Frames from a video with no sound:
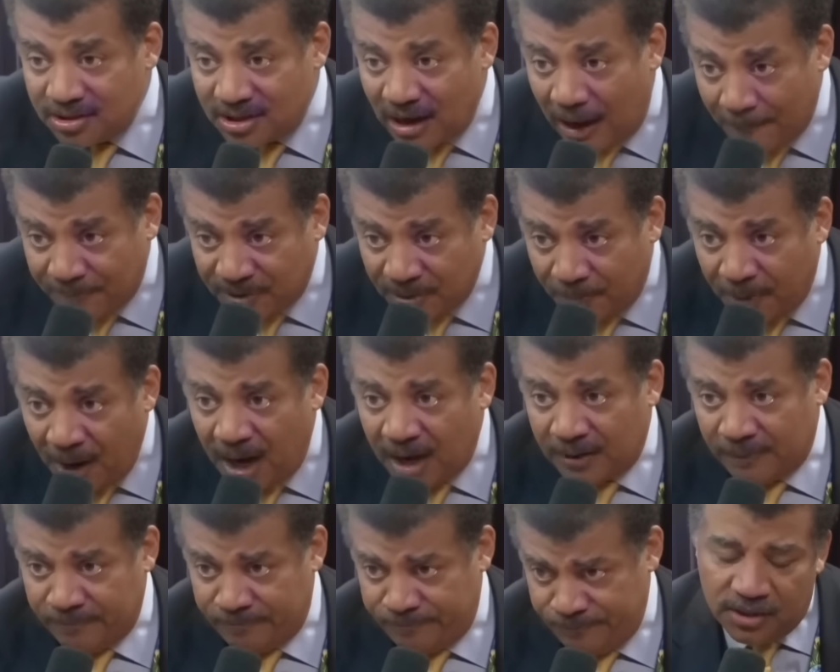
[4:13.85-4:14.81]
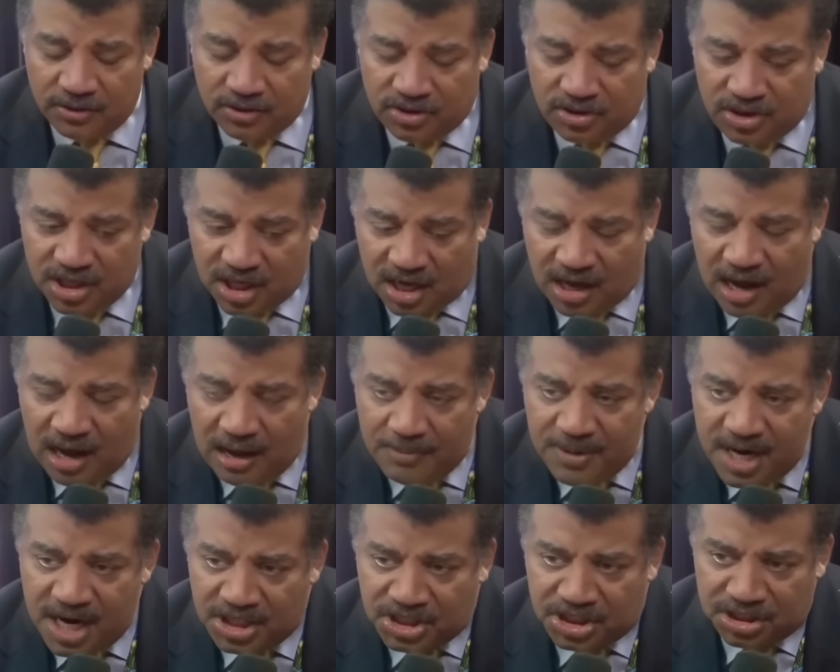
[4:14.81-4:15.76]
top to bottom. The
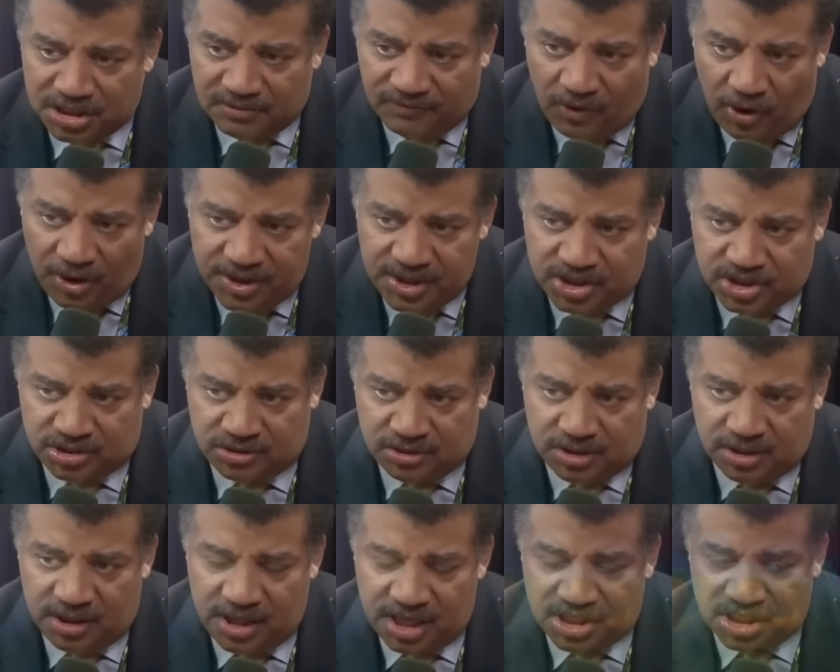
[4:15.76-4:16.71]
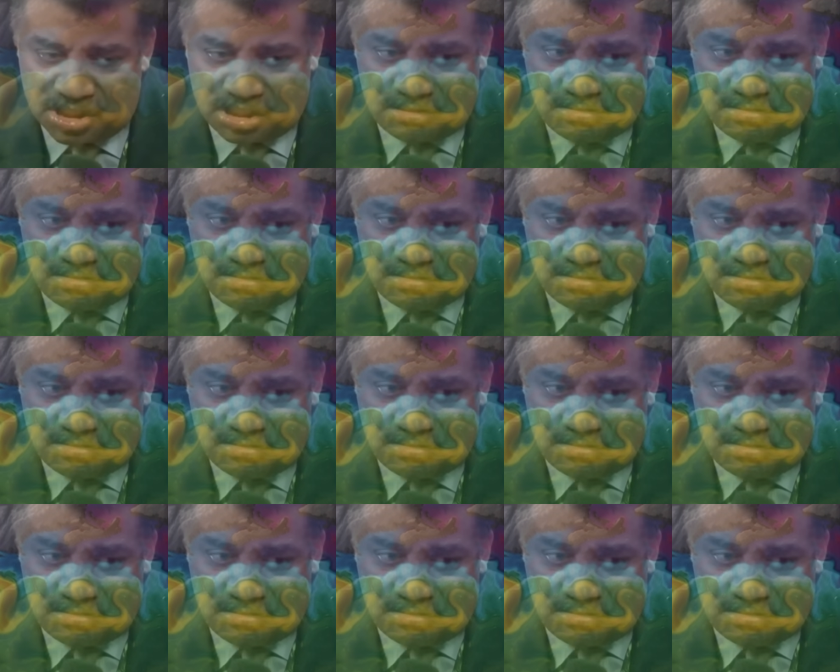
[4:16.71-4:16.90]
combinations of all these circulations